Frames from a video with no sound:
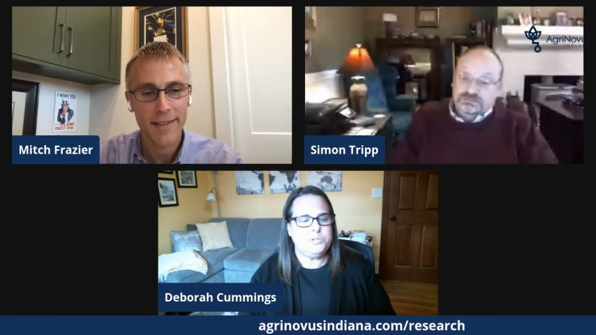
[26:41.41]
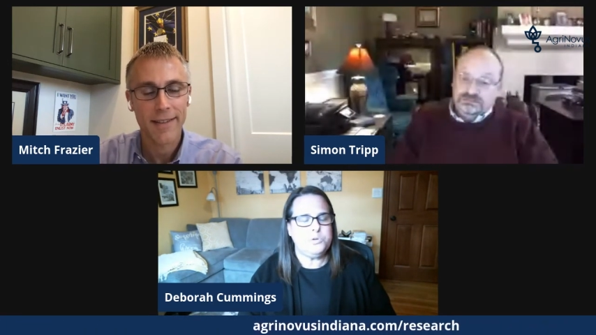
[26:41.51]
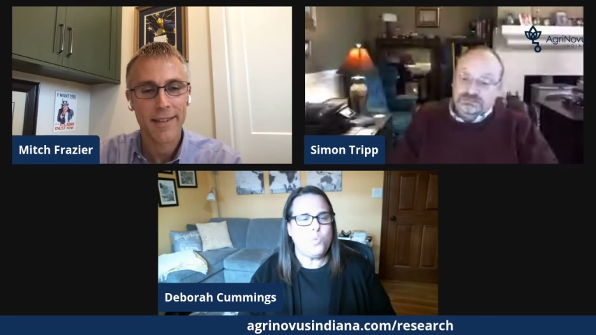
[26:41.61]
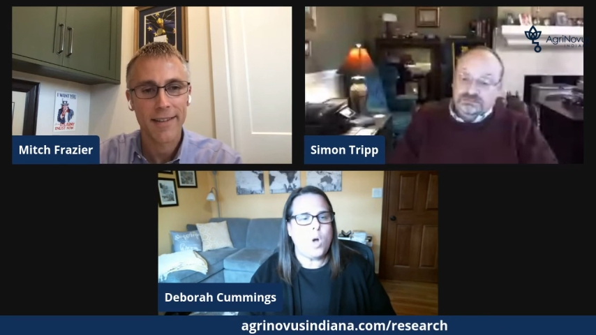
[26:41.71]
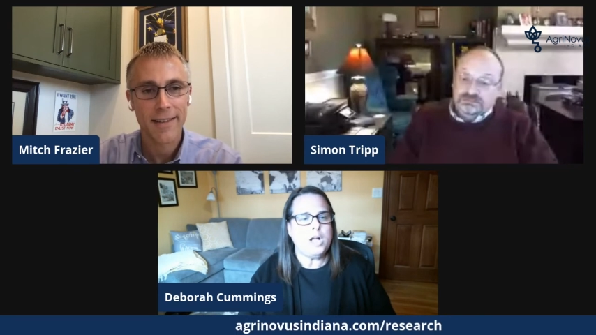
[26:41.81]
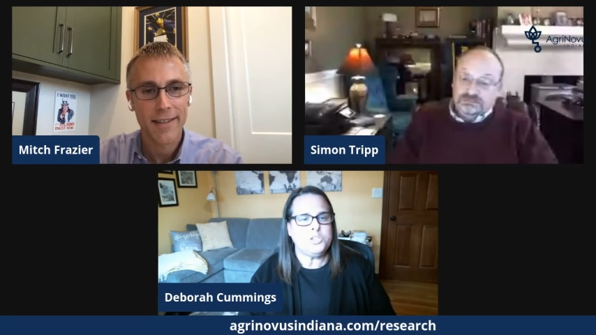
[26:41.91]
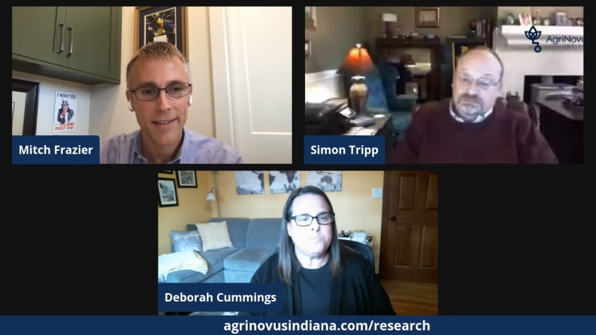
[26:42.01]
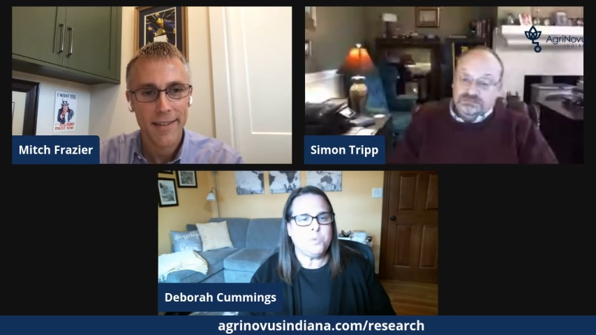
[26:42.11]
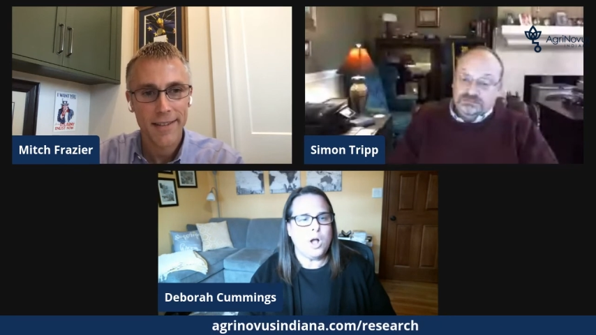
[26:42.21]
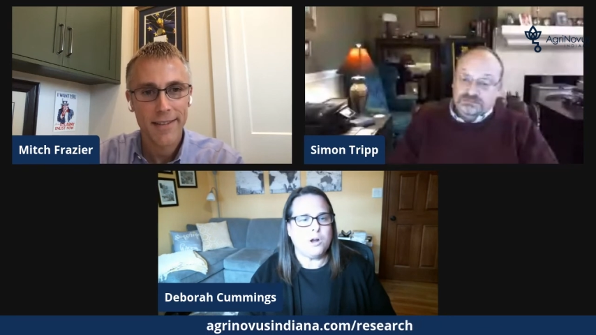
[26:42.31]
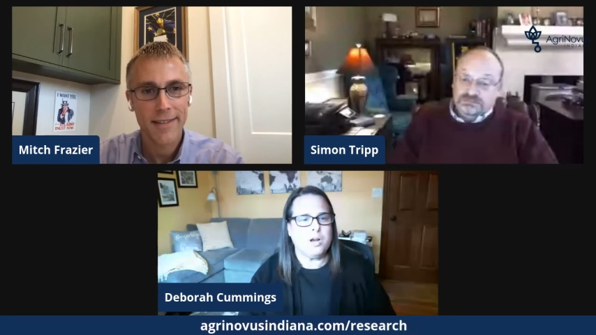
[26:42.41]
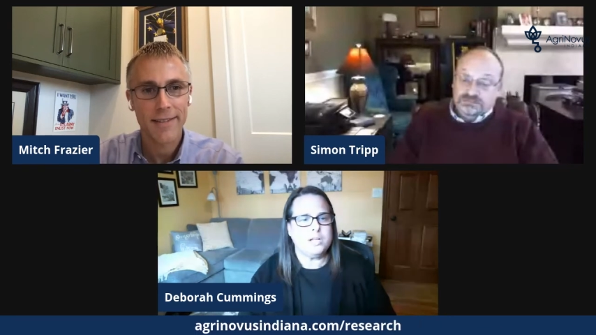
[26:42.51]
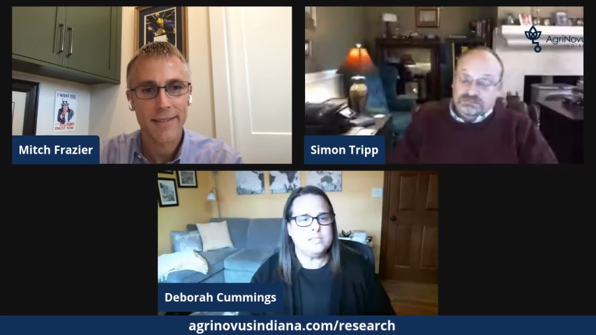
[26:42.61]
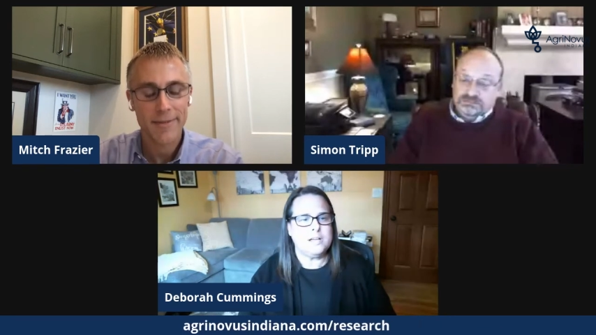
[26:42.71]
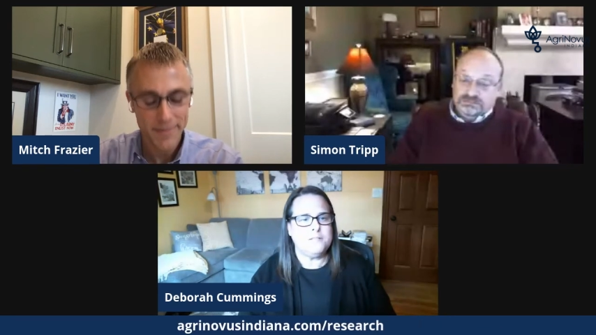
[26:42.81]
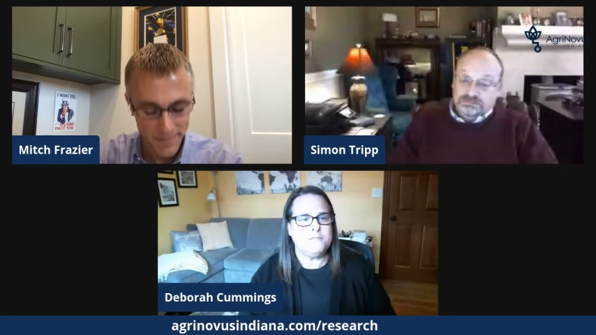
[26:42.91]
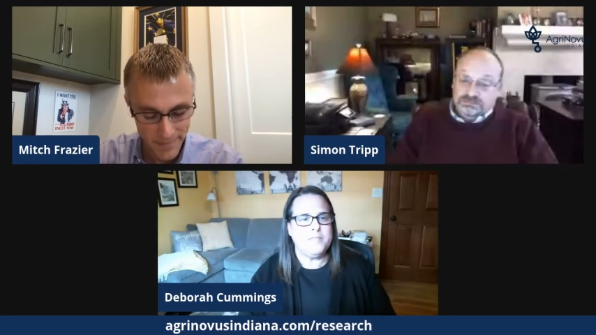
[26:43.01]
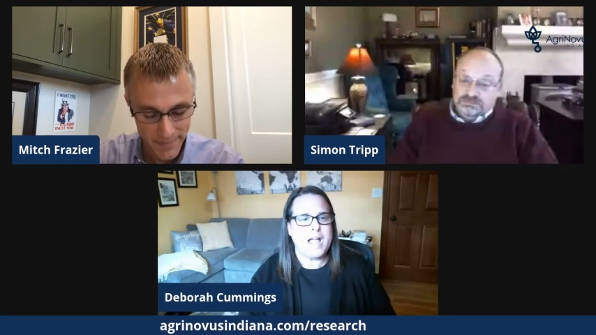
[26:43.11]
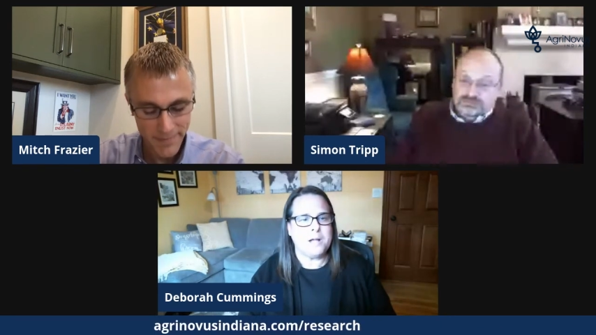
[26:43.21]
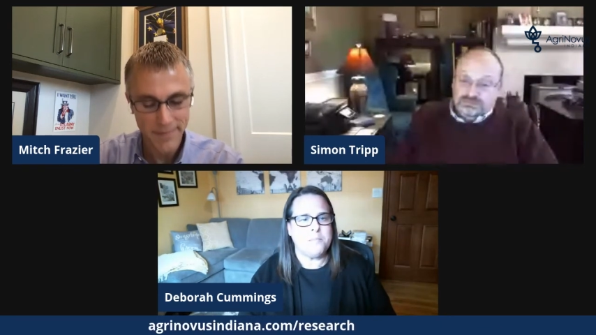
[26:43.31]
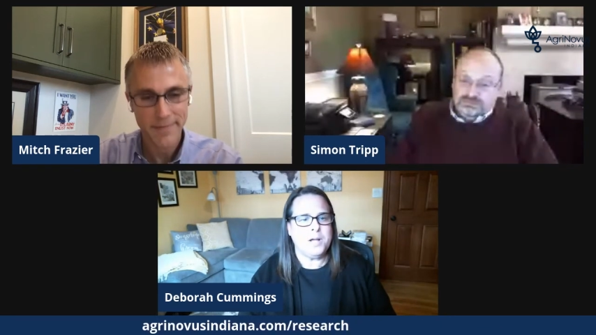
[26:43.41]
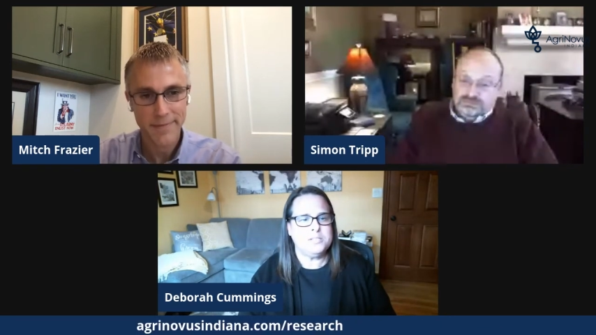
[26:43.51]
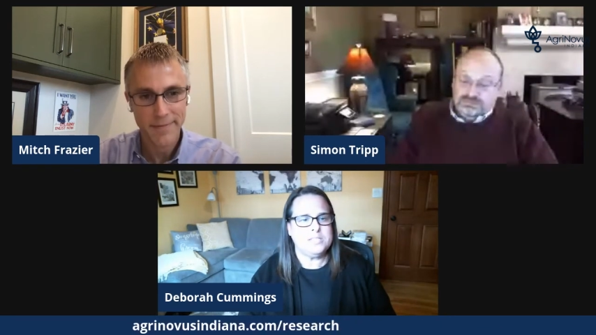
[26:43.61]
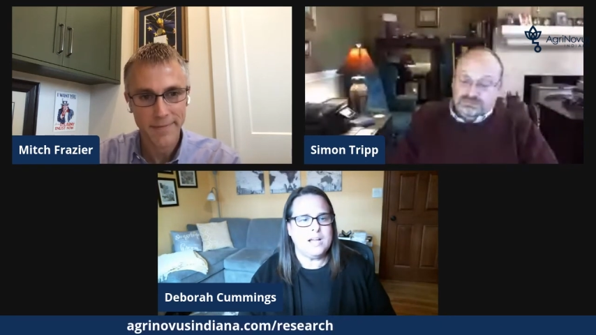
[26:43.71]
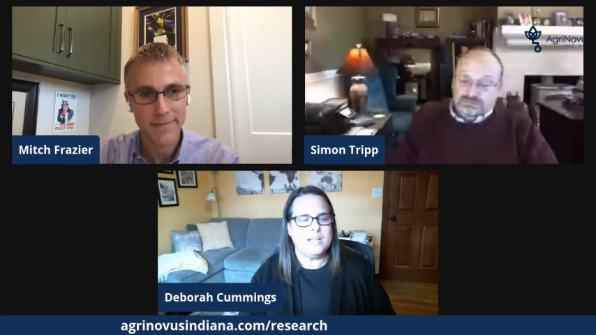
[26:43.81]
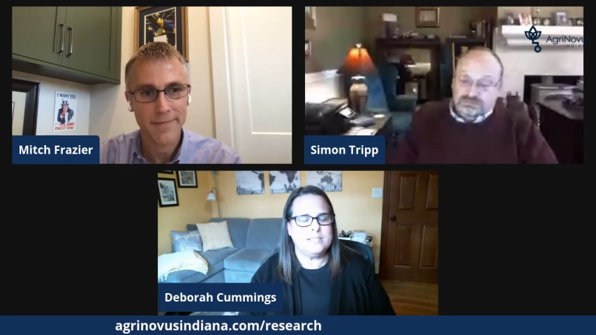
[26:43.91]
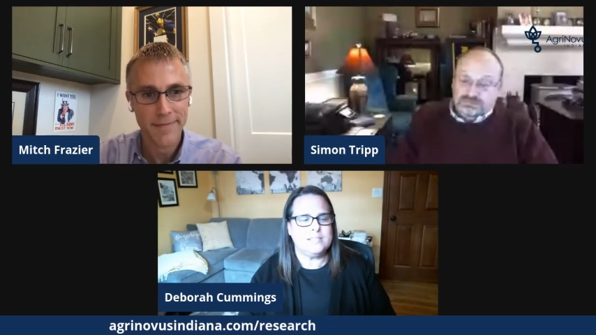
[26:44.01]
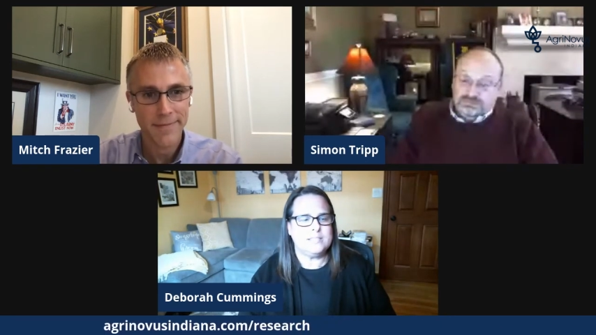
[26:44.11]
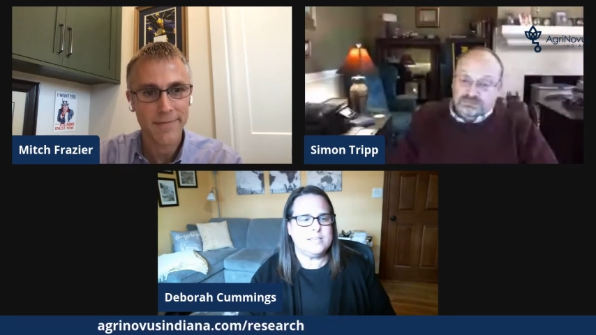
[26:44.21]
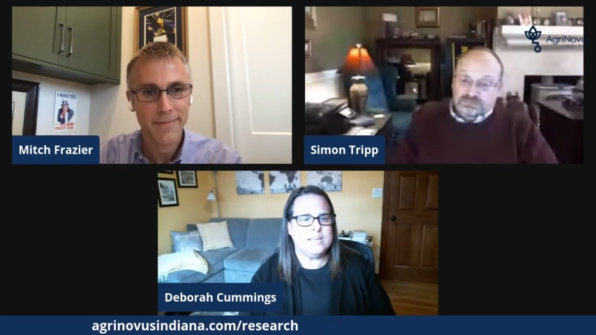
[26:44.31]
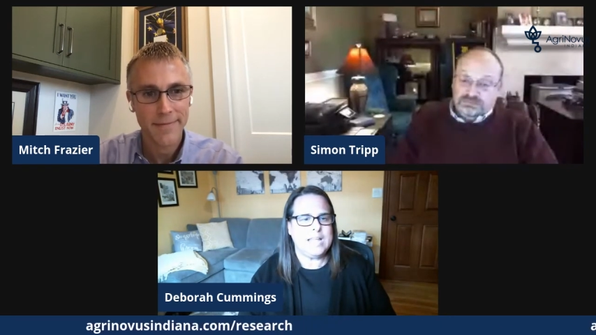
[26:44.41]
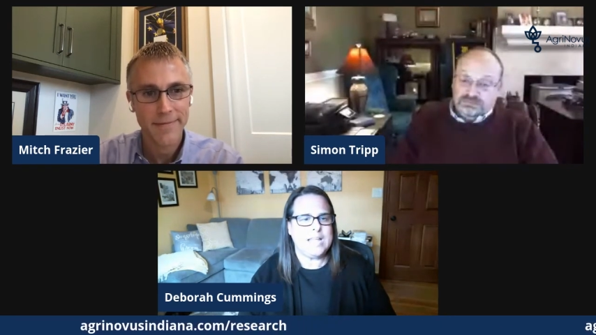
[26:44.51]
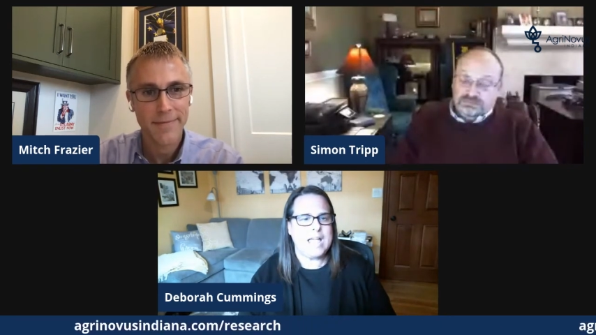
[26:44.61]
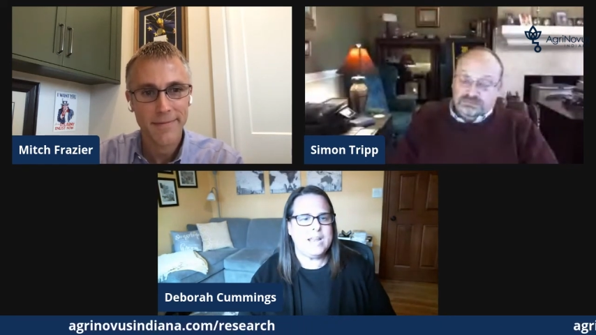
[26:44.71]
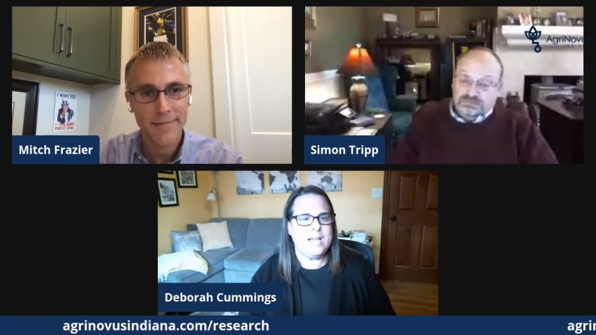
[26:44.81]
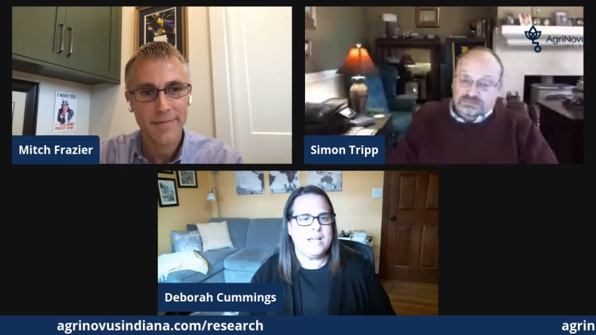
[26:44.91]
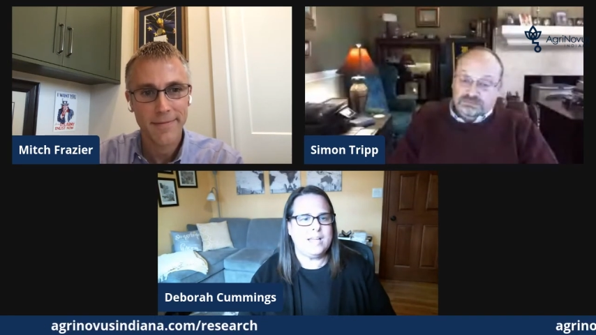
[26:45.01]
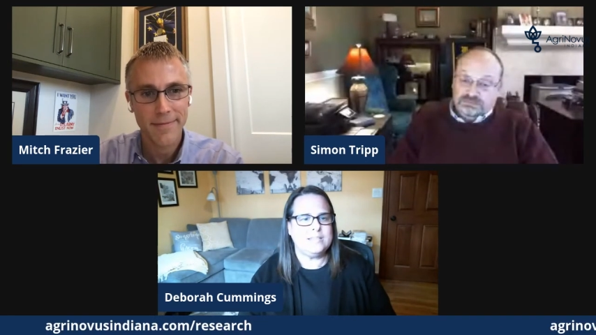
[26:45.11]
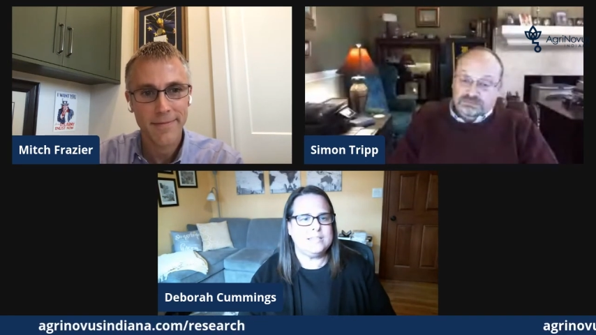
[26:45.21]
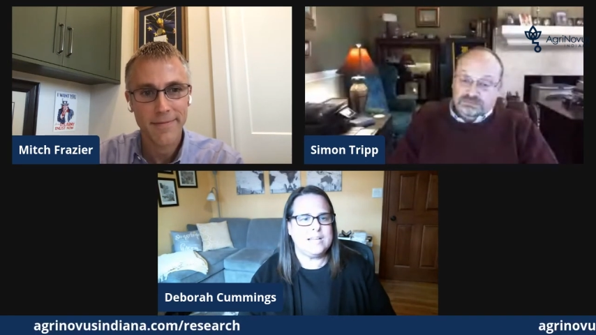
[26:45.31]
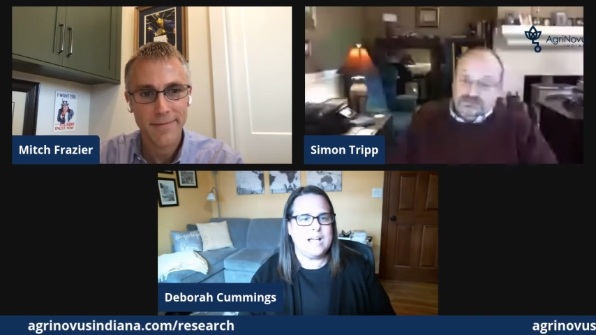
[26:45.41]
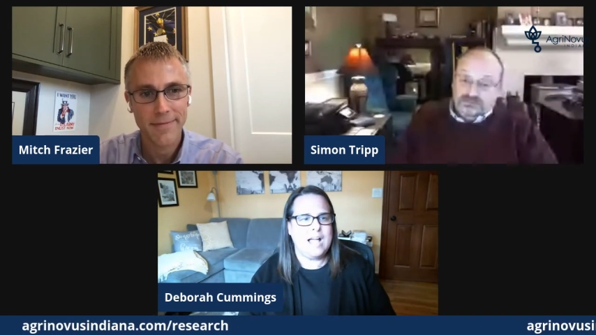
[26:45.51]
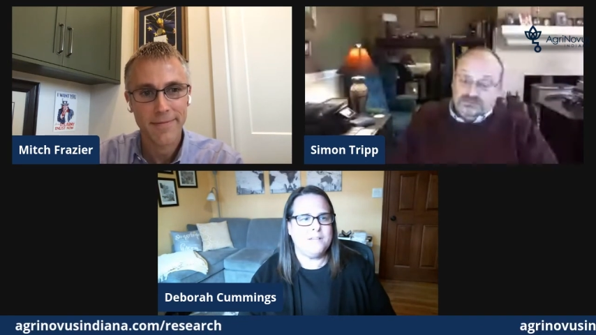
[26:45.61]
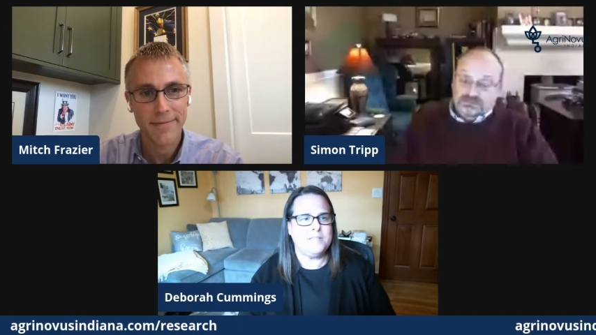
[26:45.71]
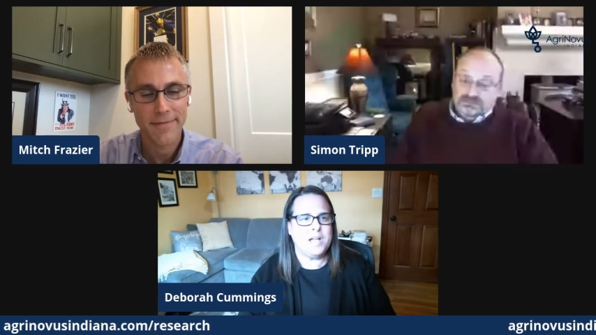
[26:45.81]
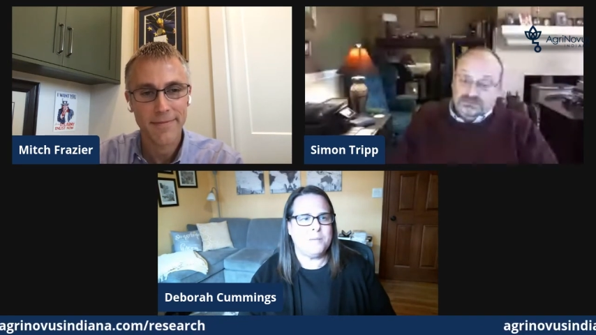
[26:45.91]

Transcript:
Speaker 1: to watch the progress of the ag biosciences in Indiana and uh, have the